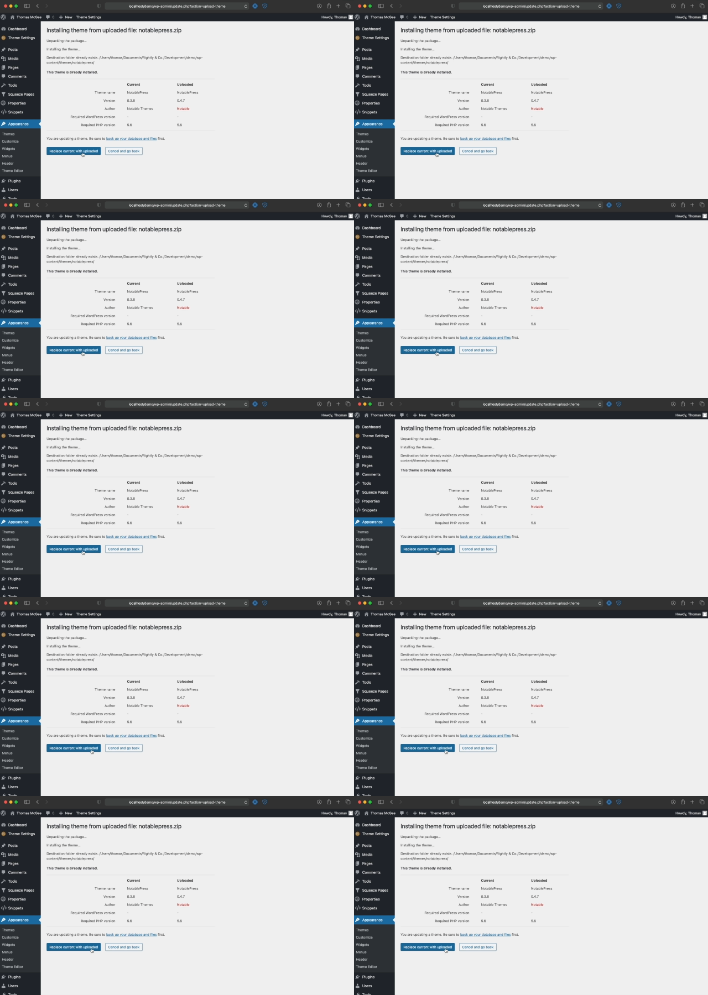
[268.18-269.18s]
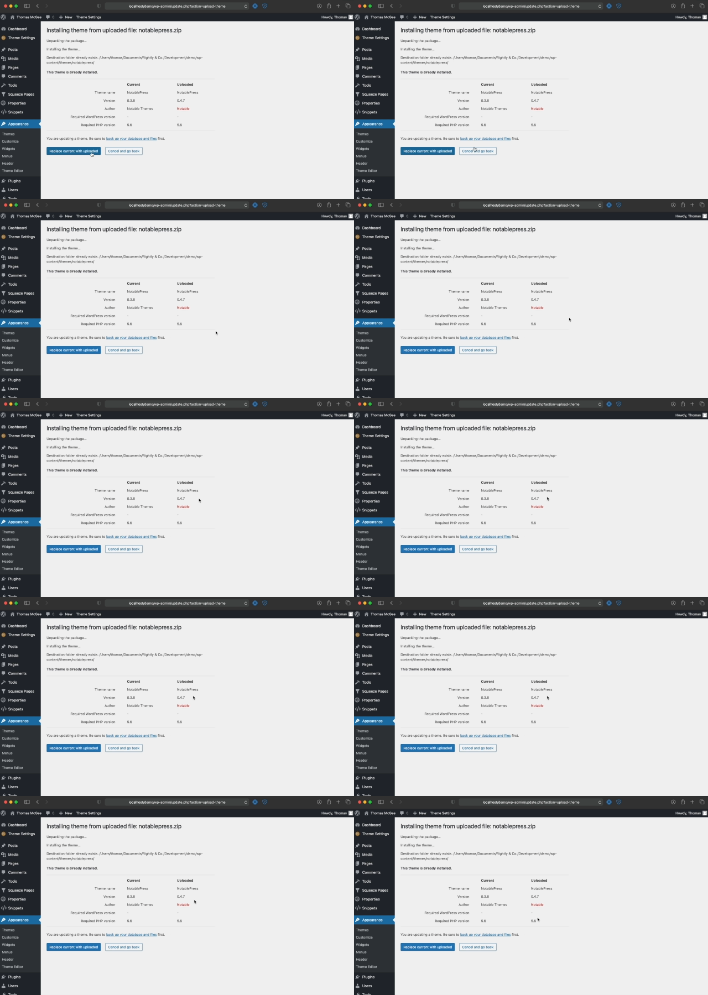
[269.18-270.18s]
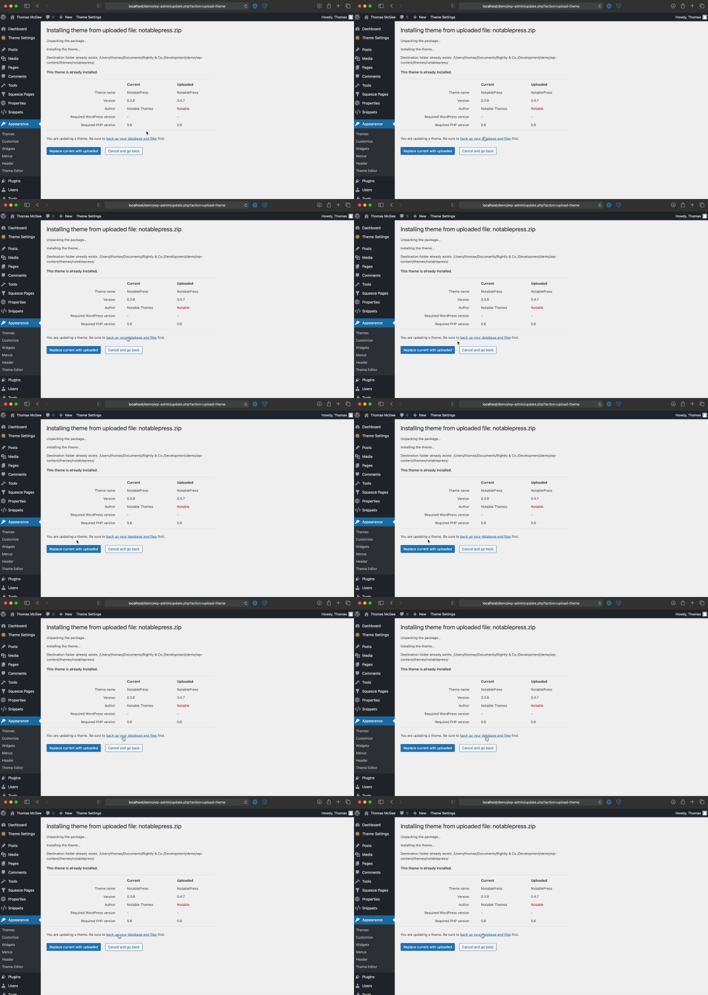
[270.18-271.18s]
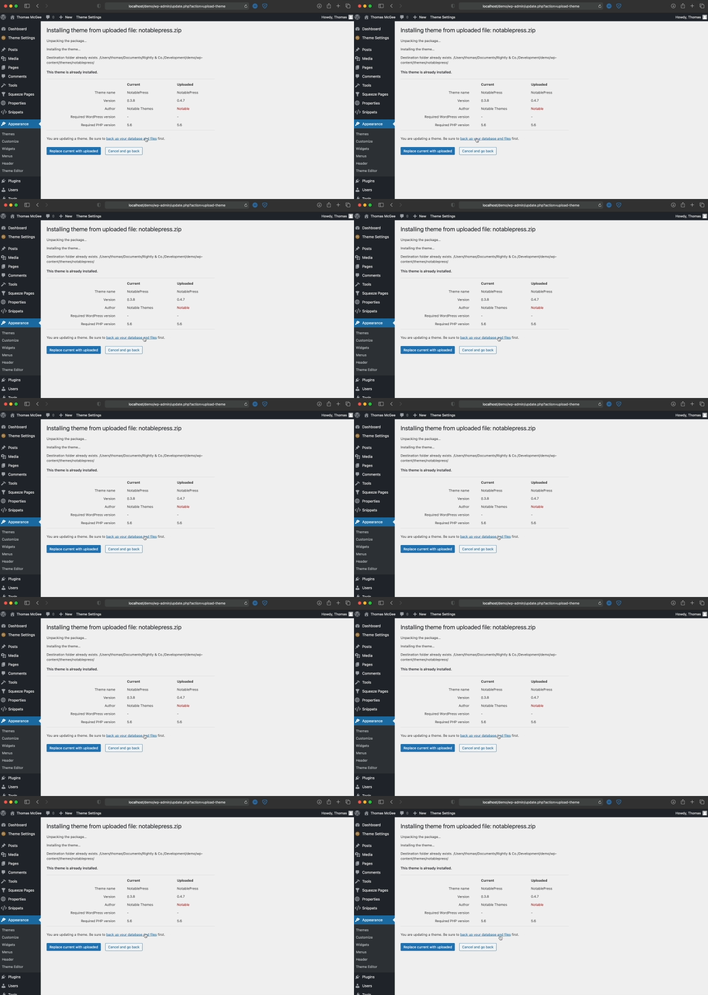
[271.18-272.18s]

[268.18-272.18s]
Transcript: (no speaker visible)